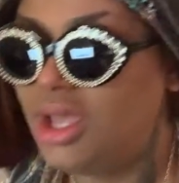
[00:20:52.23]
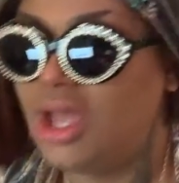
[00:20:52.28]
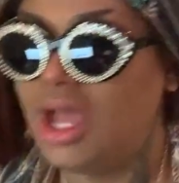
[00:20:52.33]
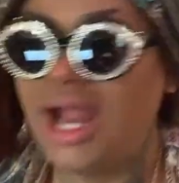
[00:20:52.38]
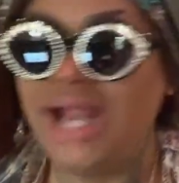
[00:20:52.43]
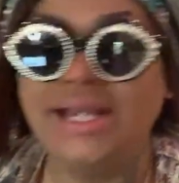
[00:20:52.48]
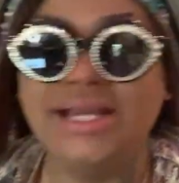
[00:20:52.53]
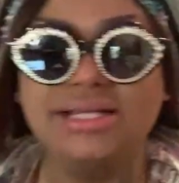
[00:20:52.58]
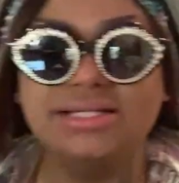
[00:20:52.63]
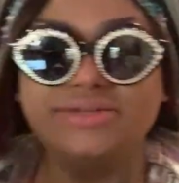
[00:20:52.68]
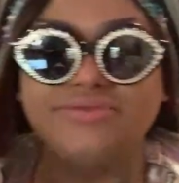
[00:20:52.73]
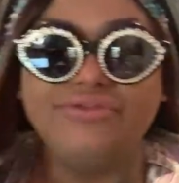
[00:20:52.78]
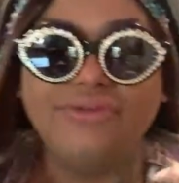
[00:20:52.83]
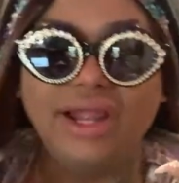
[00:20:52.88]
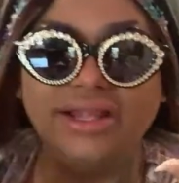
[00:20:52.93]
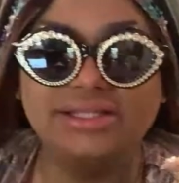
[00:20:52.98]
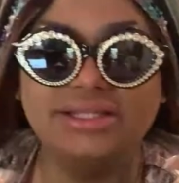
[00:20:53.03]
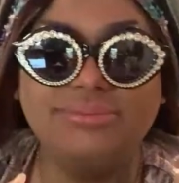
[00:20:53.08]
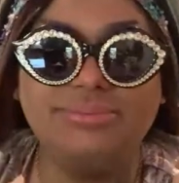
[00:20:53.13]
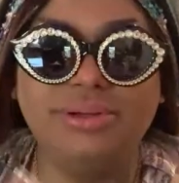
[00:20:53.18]
I need to
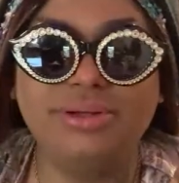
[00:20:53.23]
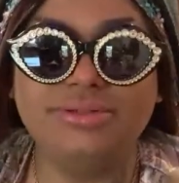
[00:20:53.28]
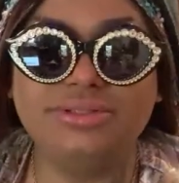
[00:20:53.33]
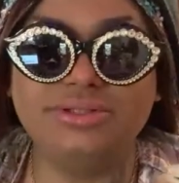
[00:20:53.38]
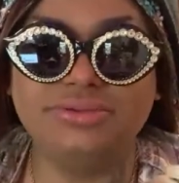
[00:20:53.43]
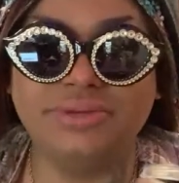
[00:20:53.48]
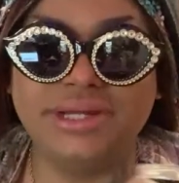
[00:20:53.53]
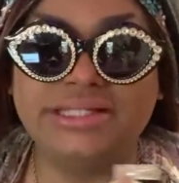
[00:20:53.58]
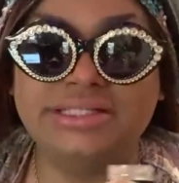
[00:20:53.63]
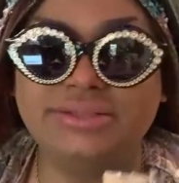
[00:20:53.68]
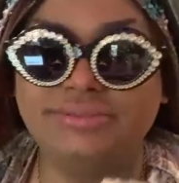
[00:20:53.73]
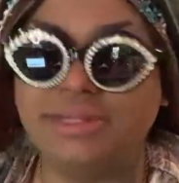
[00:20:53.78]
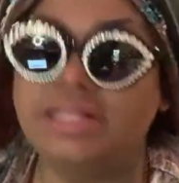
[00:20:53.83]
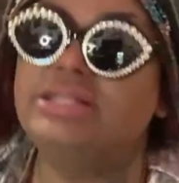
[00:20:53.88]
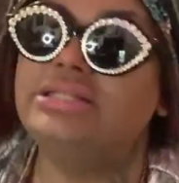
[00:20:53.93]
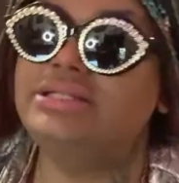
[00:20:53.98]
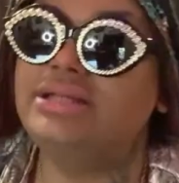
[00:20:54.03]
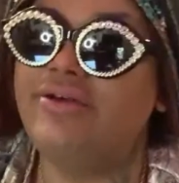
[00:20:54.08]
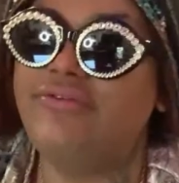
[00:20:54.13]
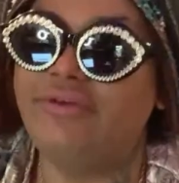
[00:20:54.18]
finally post the rest of my
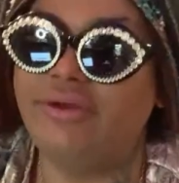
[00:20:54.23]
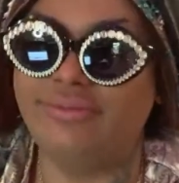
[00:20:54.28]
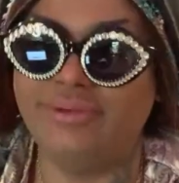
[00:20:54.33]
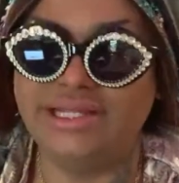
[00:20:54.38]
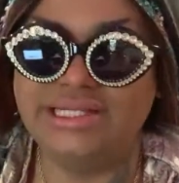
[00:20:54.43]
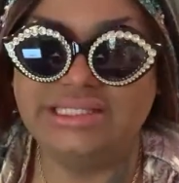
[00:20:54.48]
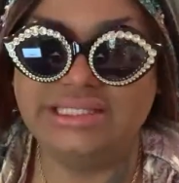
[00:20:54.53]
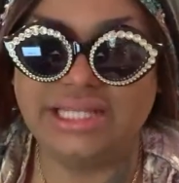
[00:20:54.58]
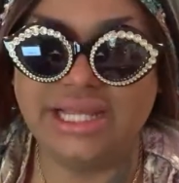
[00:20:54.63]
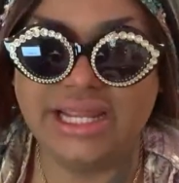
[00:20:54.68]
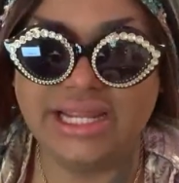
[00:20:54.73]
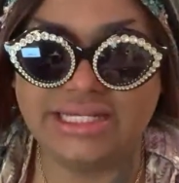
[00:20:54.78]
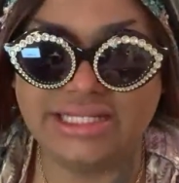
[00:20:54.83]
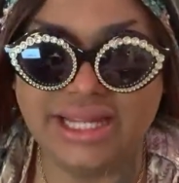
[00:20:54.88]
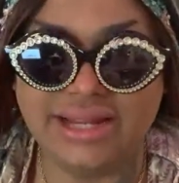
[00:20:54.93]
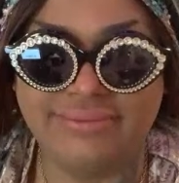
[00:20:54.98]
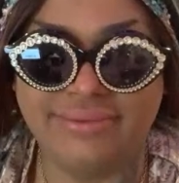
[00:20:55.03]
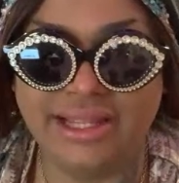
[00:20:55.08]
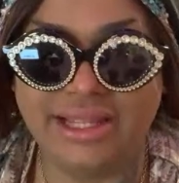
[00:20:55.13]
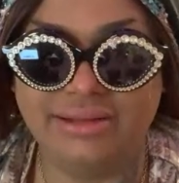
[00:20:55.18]
stuff on my site,
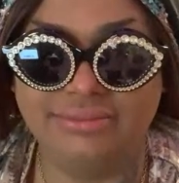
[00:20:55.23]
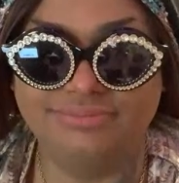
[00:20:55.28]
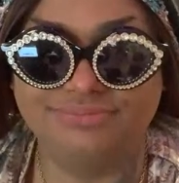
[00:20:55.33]
damn it.